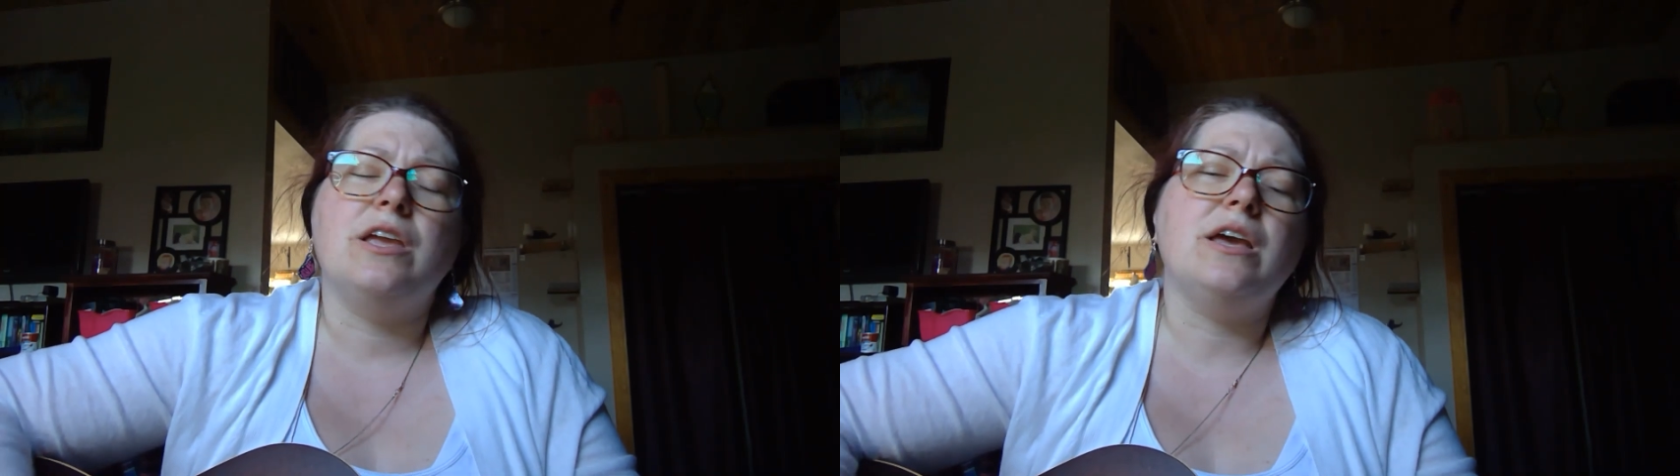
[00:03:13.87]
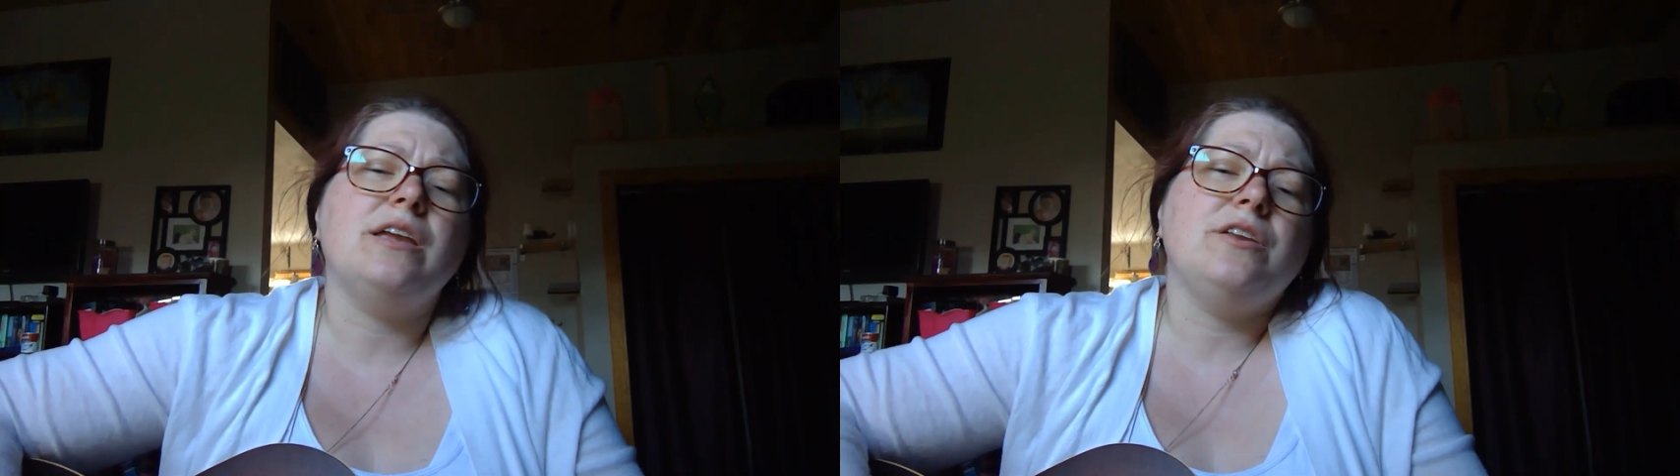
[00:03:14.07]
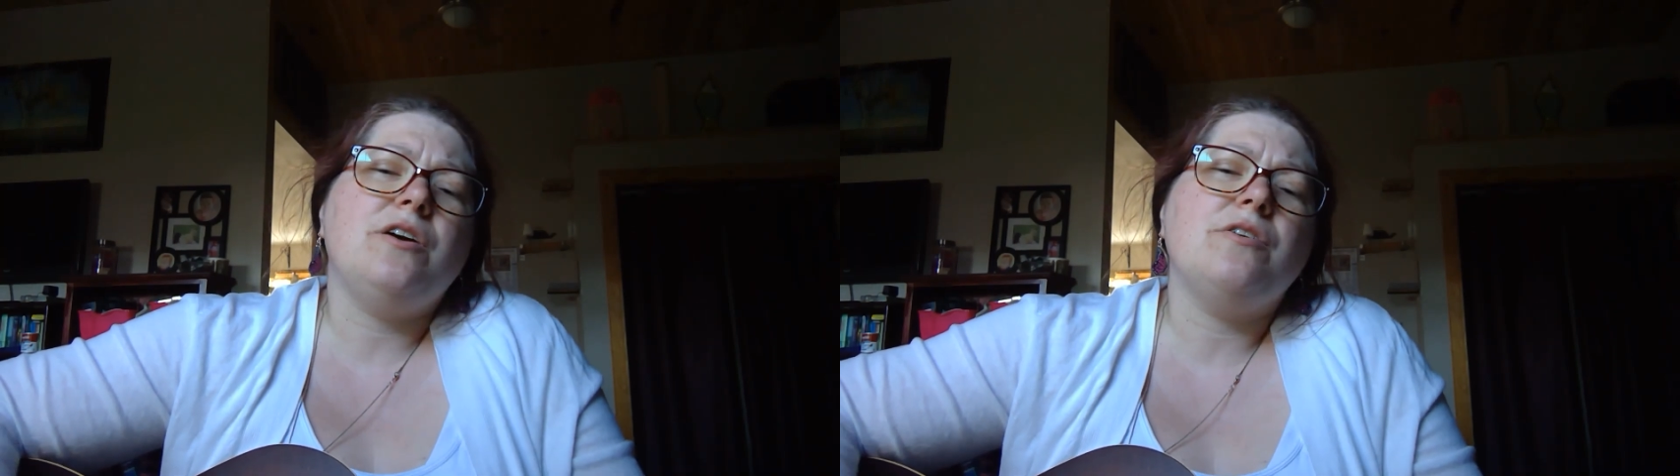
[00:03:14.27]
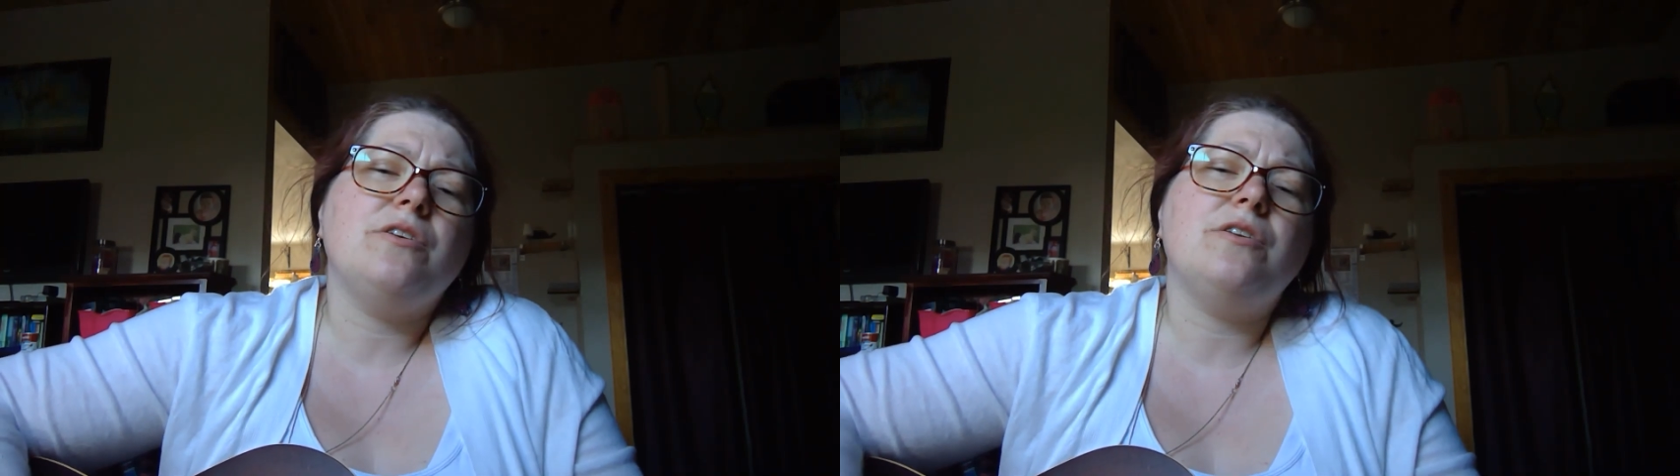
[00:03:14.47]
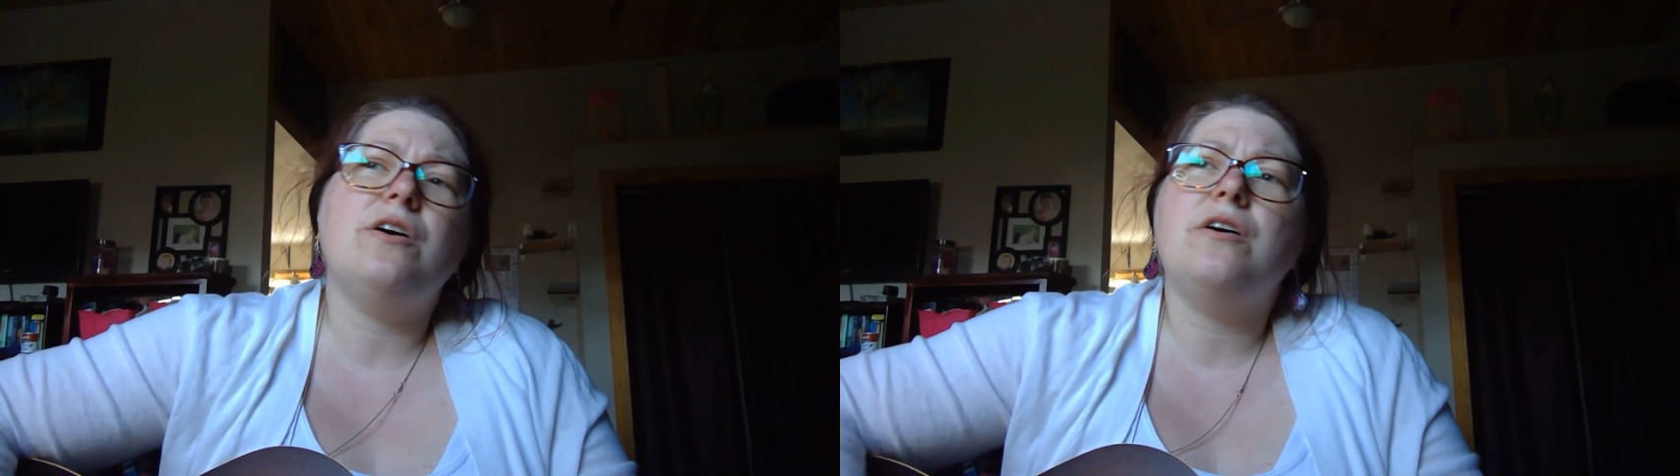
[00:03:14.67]
Yeah, you know,
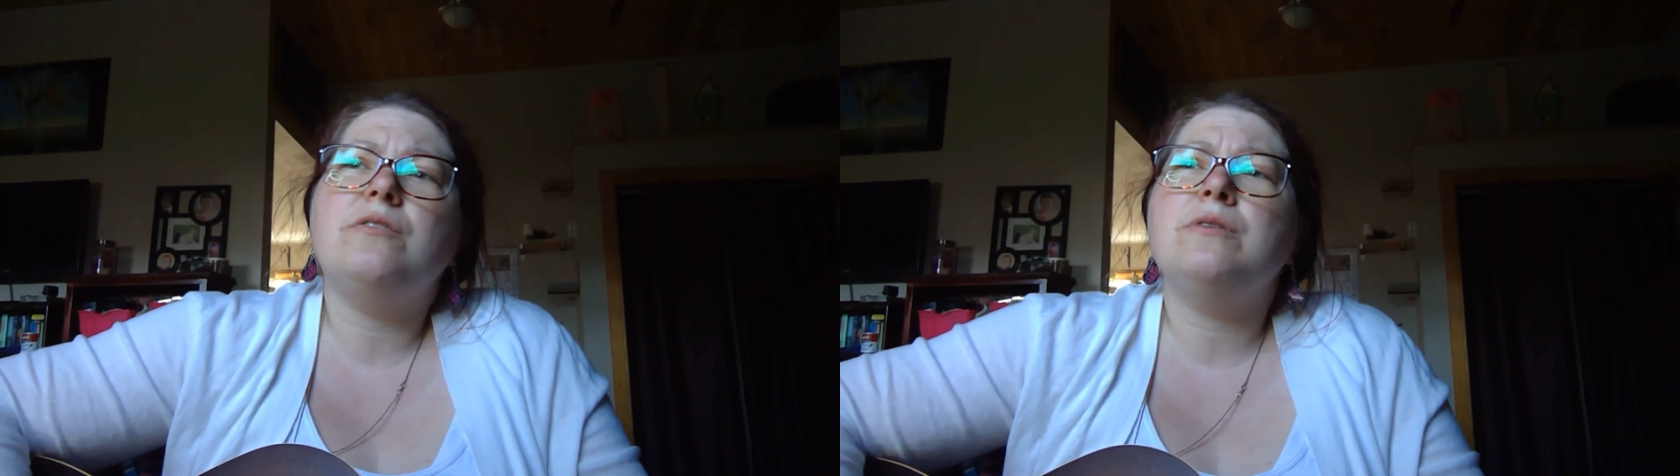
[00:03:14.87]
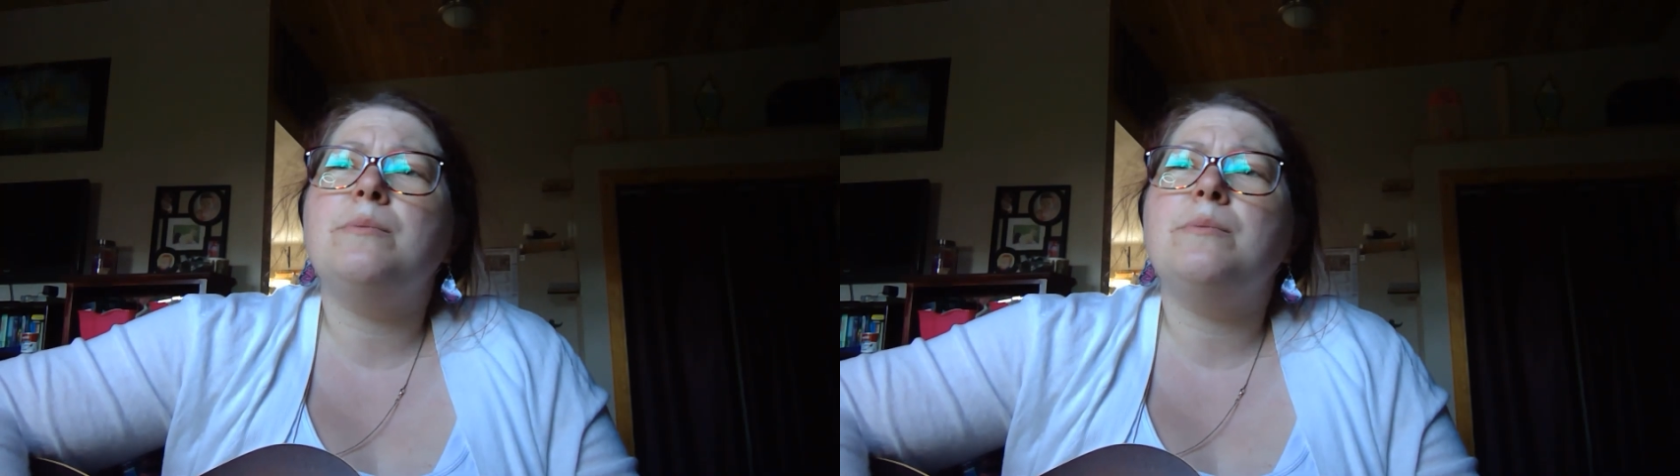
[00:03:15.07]
you know.